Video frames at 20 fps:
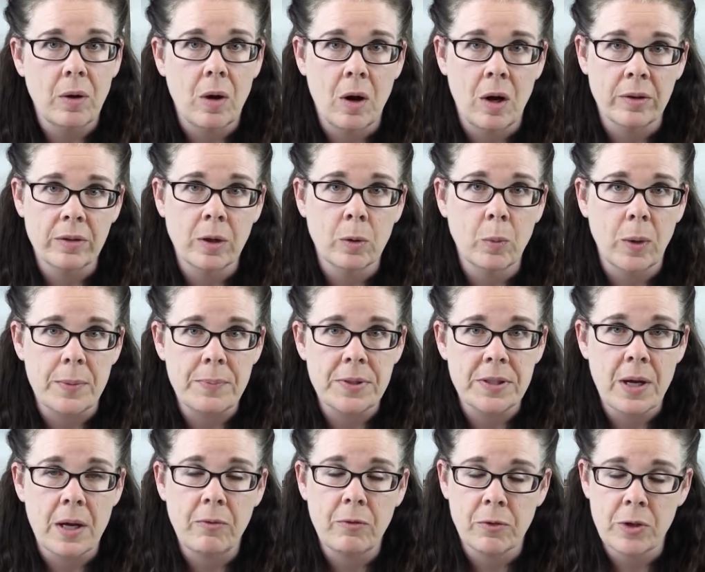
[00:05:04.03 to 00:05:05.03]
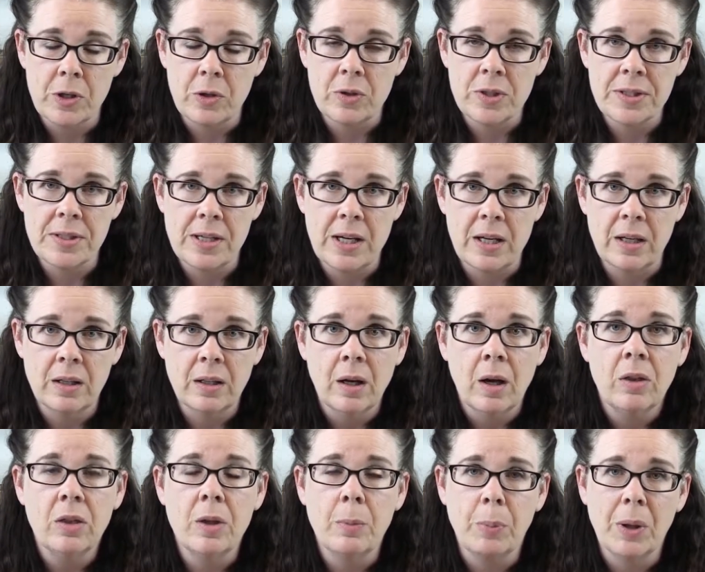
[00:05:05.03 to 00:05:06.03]
on their website for you to see.
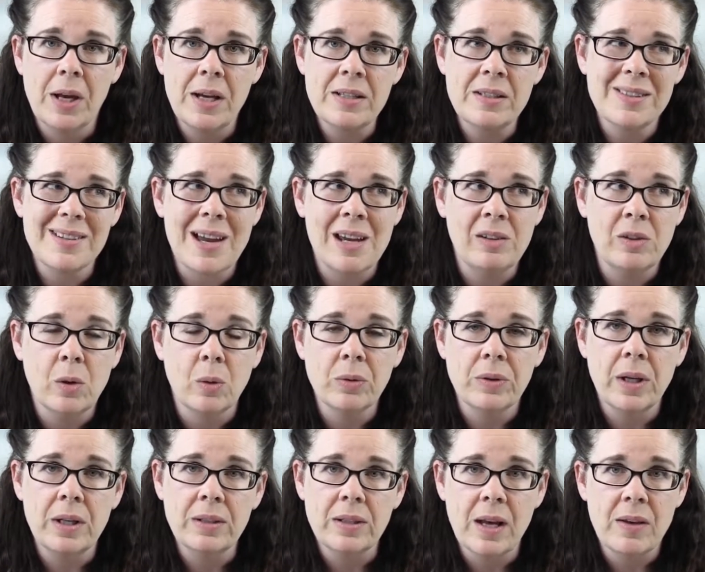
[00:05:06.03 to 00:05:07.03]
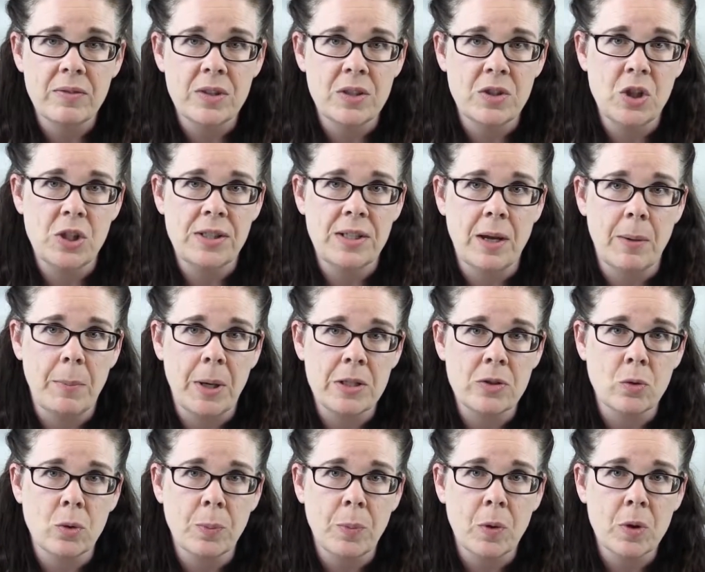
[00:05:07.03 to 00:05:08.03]
The blends, I don't think they have the
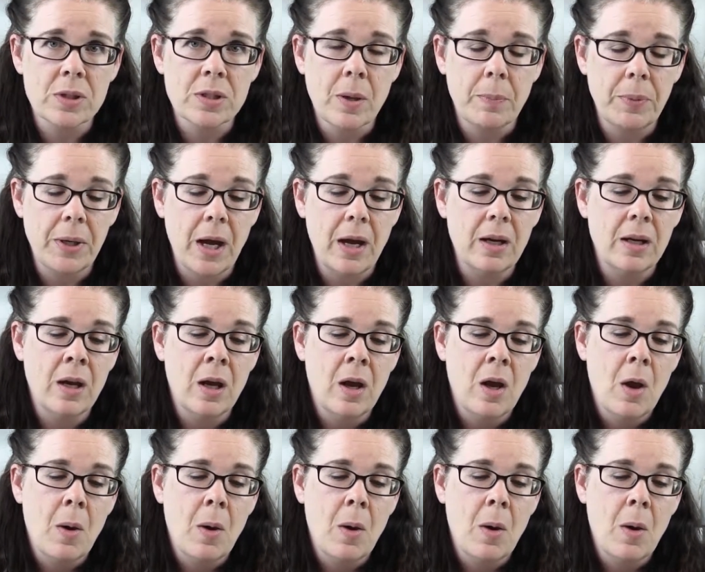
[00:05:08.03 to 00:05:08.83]
GCMS reports up yet,